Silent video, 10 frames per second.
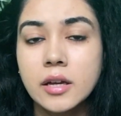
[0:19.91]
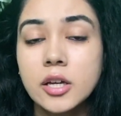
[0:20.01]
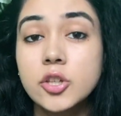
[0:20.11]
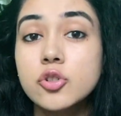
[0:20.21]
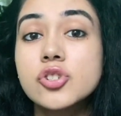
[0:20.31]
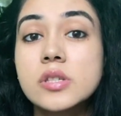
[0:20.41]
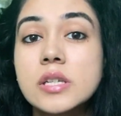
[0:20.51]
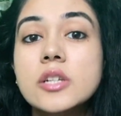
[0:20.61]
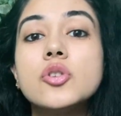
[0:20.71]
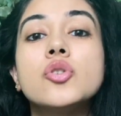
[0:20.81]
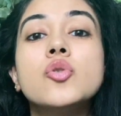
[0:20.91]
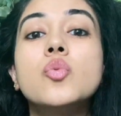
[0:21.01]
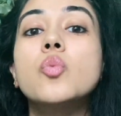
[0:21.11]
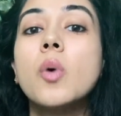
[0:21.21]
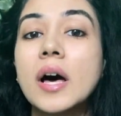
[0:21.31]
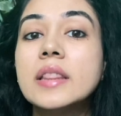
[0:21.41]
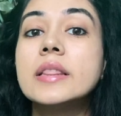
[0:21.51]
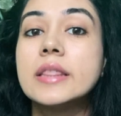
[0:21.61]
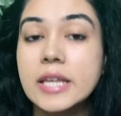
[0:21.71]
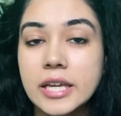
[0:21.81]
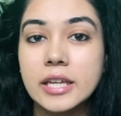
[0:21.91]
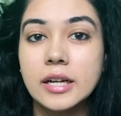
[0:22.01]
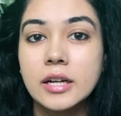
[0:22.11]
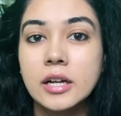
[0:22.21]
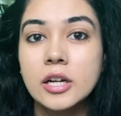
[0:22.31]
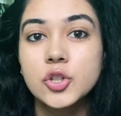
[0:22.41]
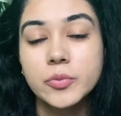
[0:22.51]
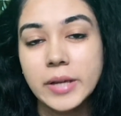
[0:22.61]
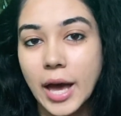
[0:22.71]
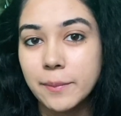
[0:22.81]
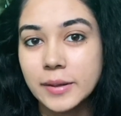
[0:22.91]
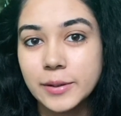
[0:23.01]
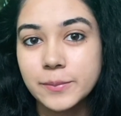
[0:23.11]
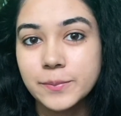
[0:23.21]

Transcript: you just need to do one thing to be happy.